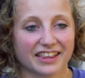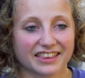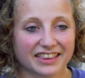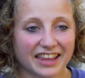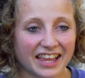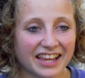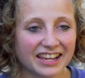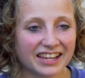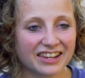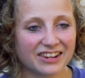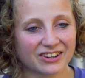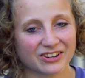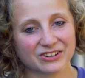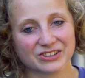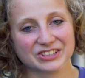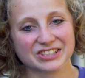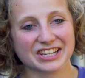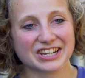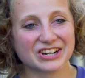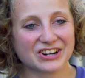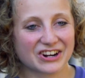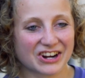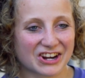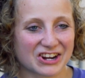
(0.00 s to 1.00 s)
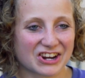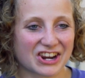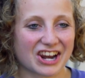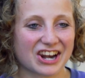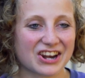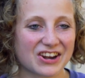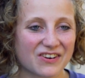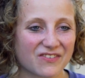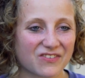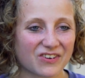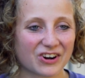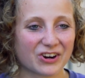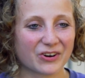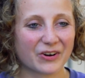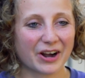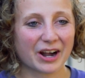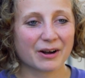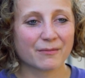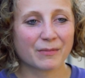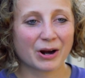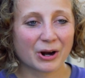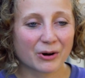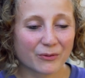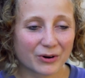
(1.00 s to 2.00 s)
Thank you, Cindra and Jeni, for
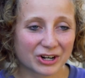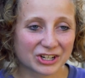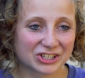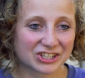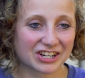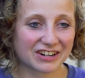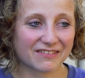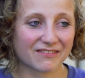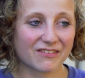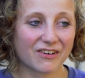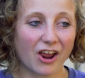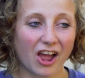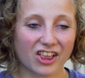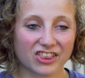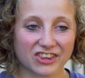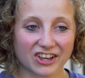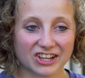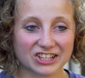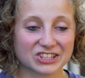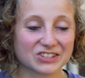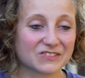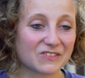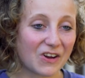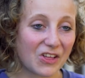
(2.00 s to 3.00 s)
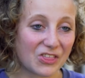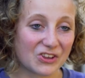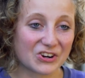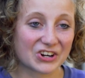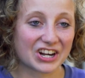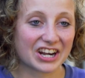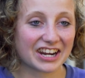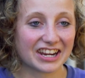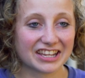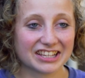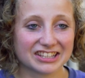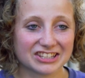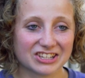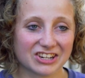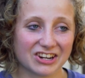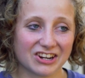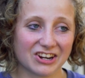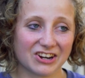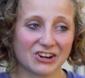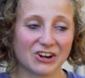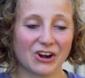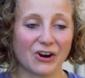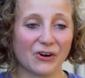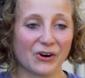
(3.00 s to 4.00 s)
agreeing my wish and tons of other kids. You
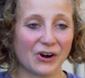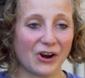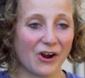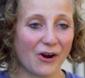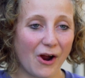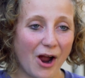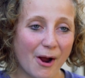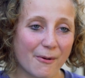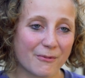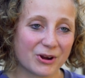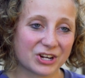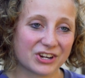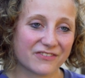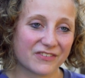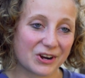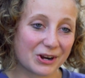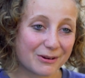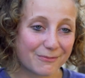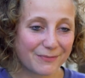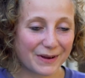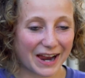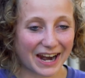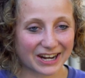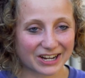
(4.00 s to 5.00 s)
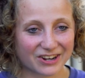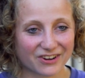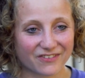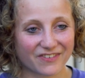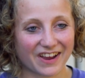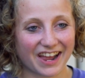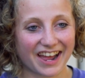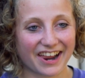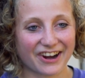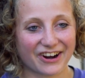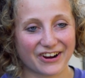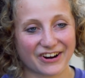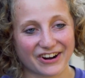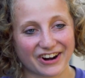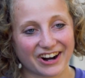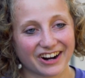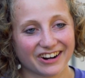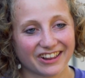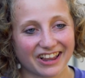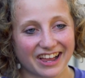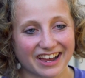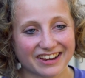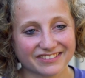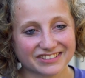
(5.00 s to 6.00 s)
don't know how much of an impact you've had on our
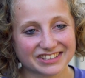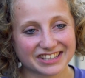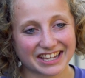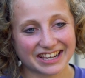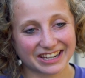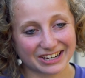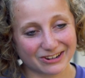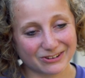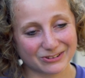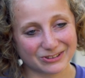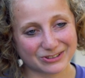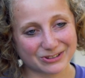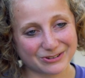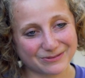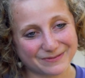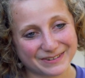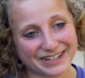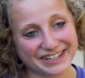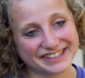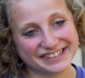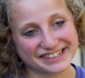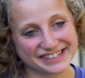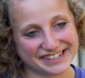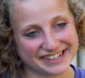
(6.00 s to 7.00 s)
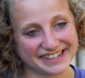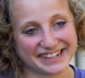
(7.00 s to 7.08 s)
lives. Thank you so much.